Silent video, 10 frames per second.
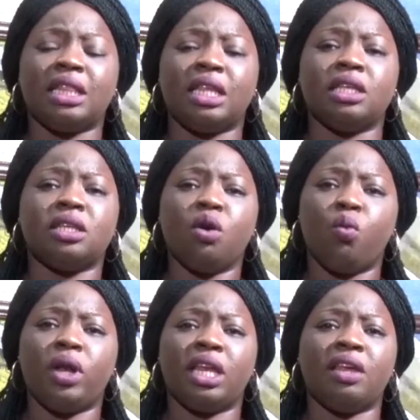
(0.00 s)
the things
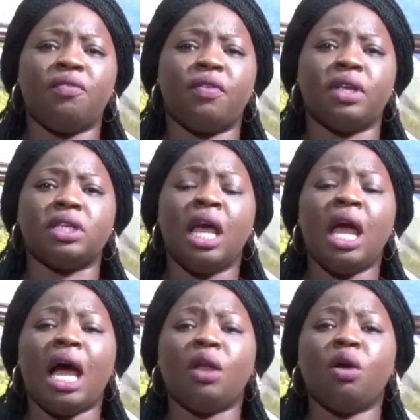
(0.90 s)
wey they face.
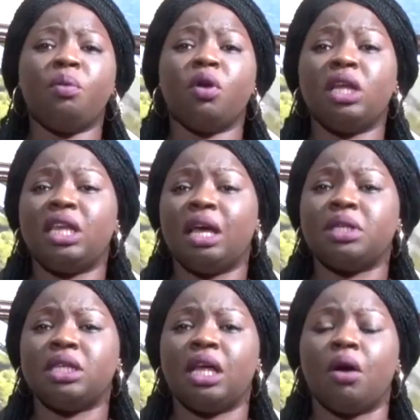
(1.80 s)
And not be only them
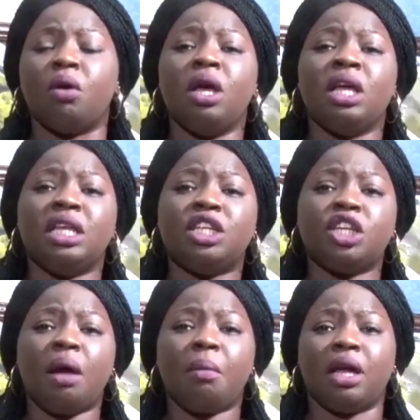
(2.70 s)
sit down. The
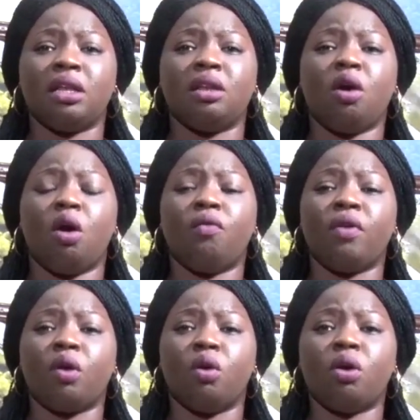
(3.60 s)
chairman of
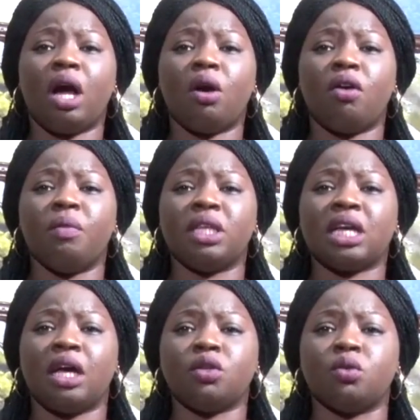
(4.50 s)
Egor local government
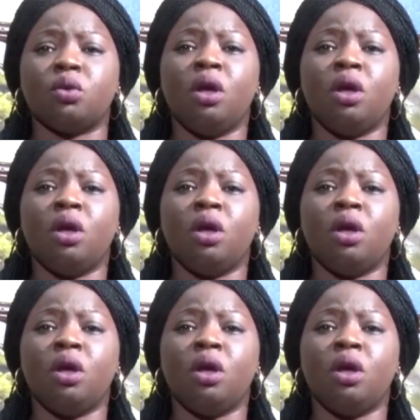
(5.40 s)
council,